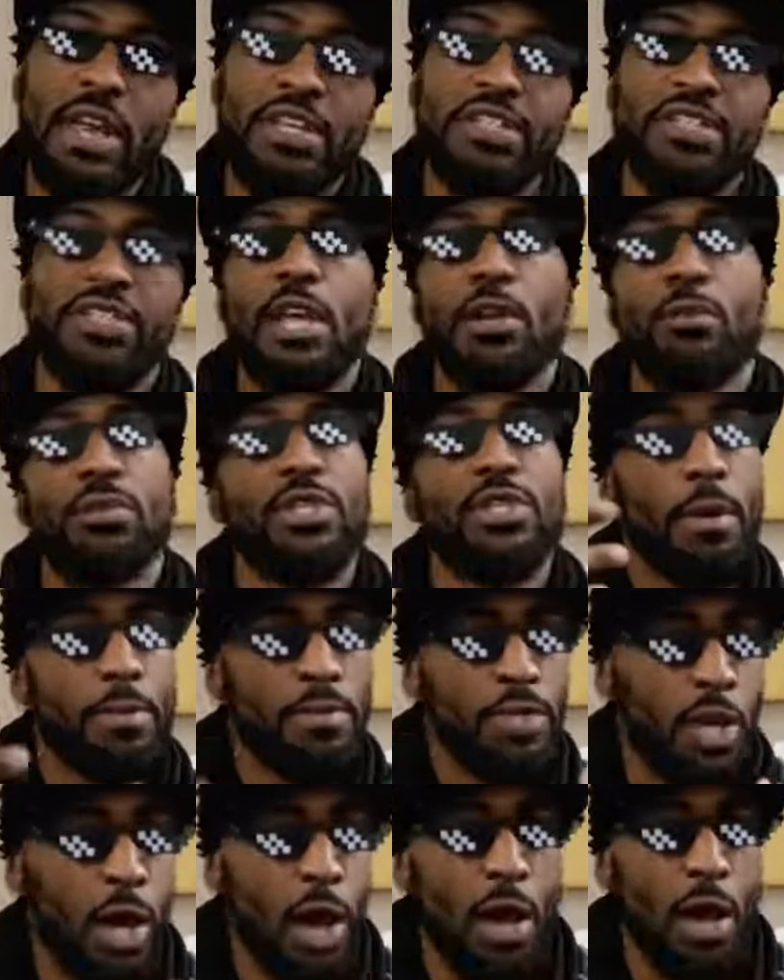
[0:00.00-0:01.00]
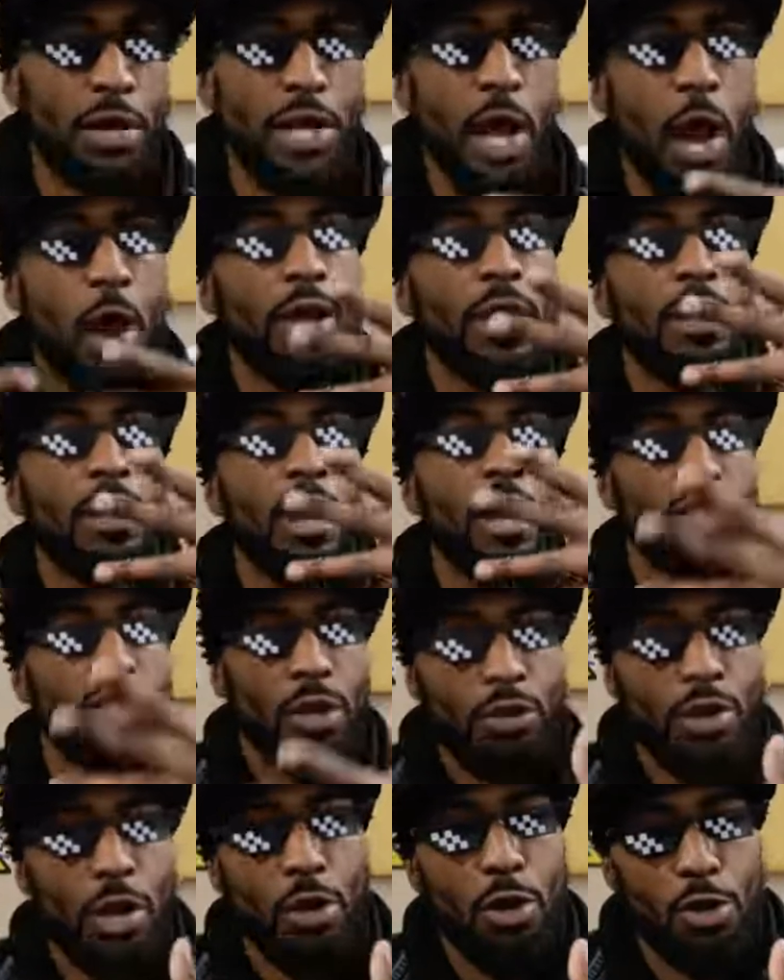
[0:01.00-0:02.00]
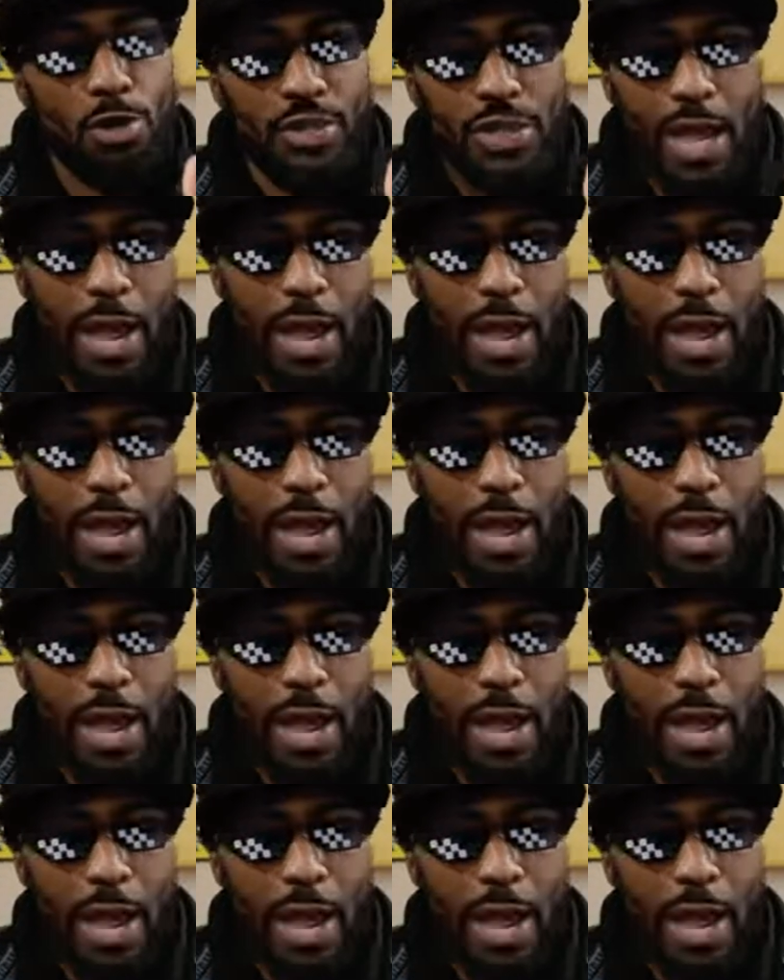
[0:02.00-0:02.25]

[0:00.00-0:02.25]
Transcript: what's up to y'all, and y'all at our show the whole time.